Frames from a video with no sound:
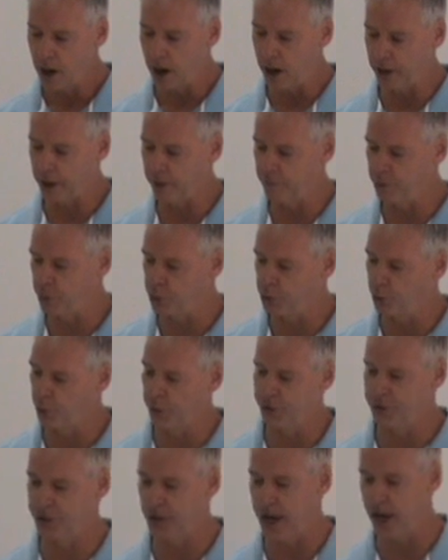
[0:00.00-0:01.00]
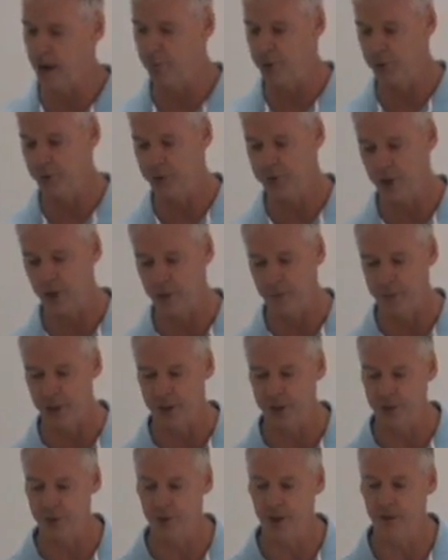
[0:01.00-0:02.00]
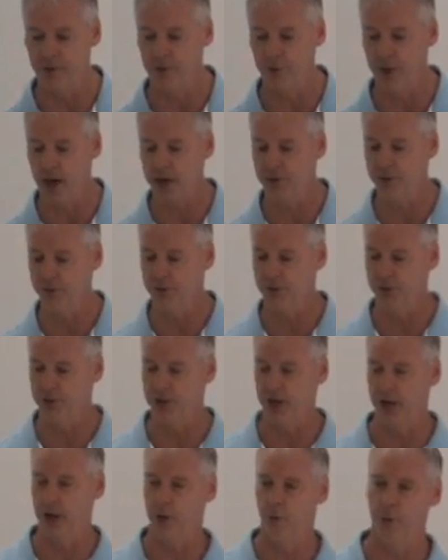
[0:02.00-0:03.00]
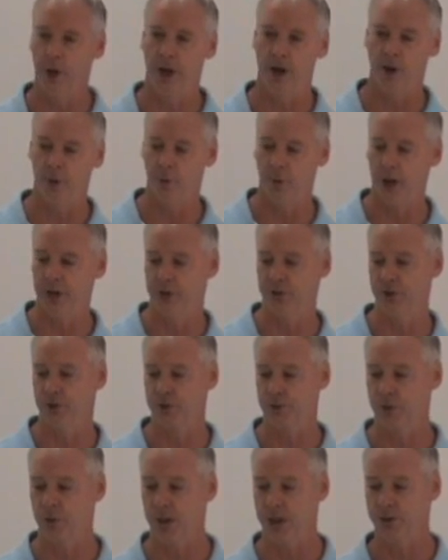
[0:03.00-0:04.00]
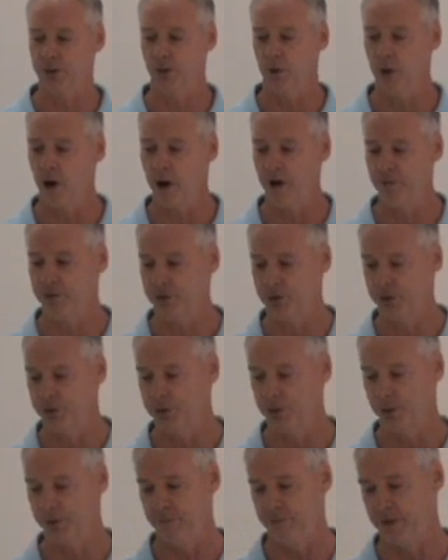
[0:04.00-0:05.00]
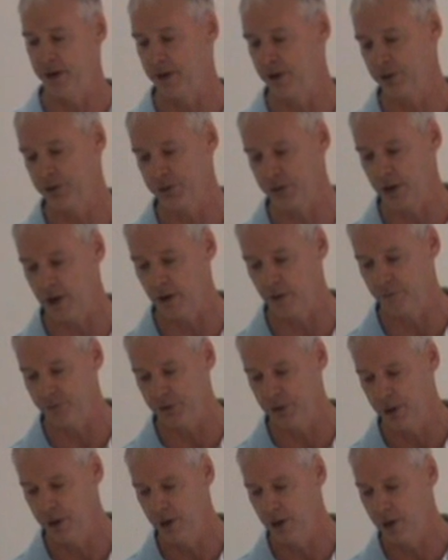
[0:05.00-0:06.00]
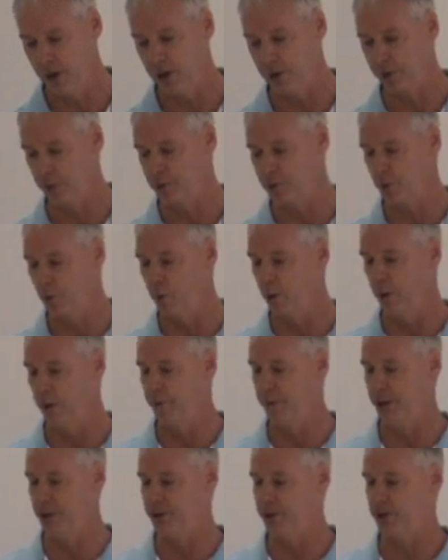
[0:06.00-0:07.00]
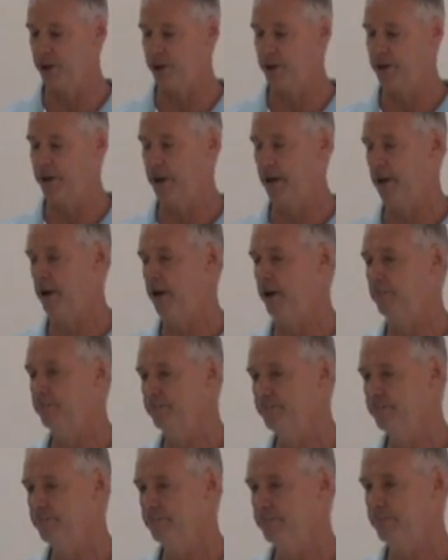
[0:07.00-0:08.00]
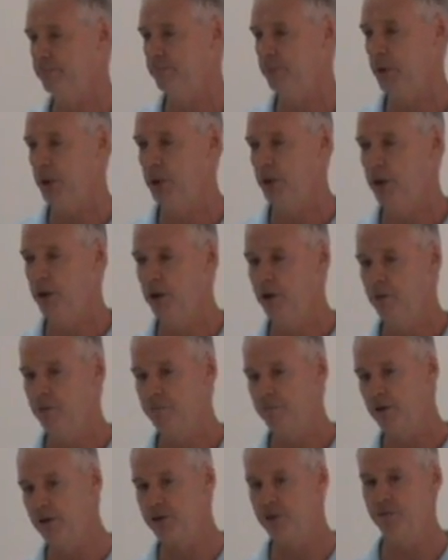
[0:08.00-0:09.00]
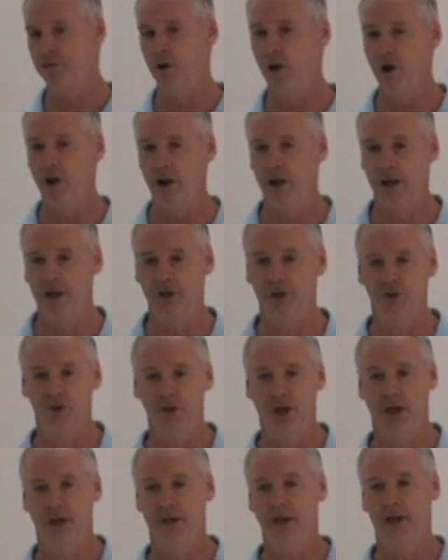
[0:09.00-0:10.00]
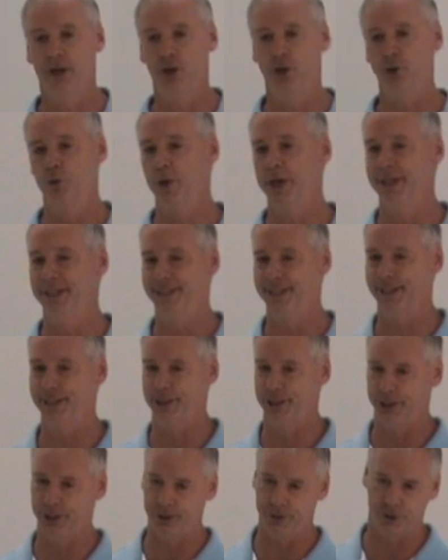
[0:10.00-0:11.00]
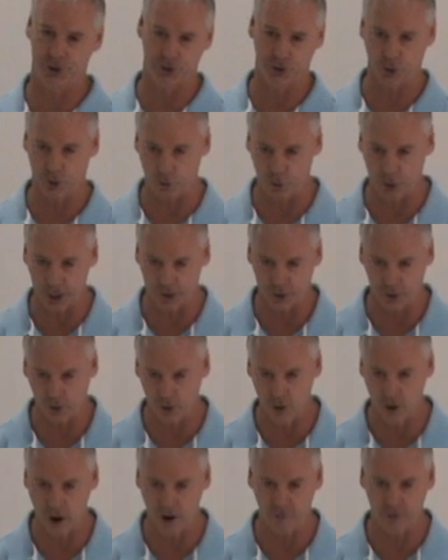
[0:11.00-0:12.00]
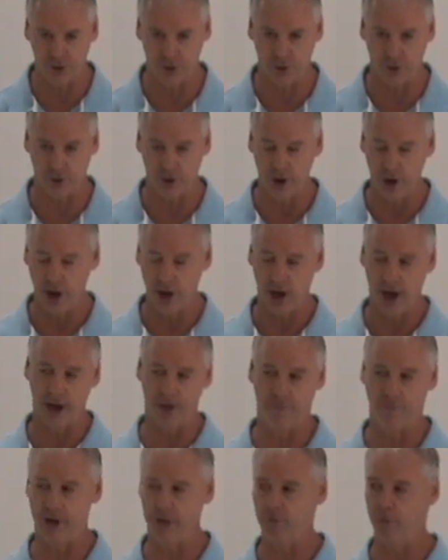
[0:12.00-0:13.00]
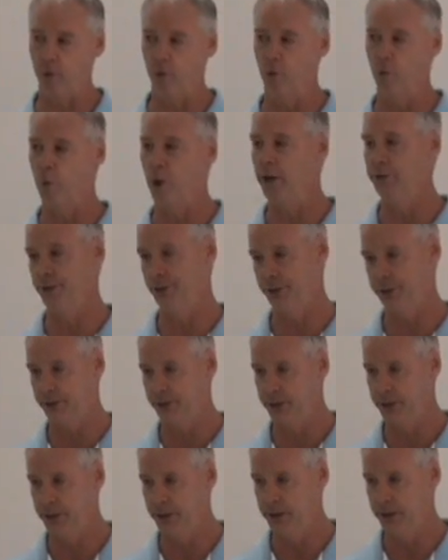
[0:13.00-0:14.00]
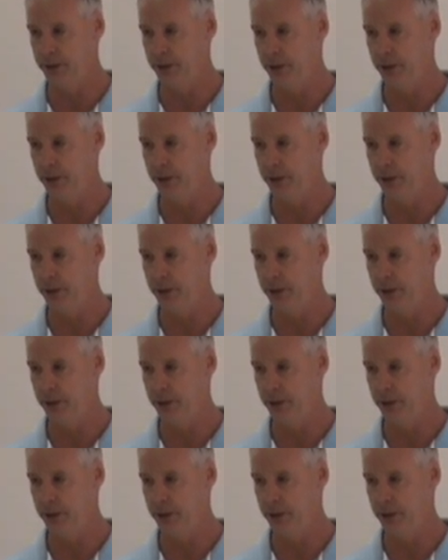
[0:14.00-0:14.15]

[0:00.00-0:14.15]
I'll give you two examples how the Ministry of Corrections has taken away our rights as correctional officers to defend ourselves and to control inmates in our care. First of all, I'd like to say that in 26 years as a correctional officer, I have never once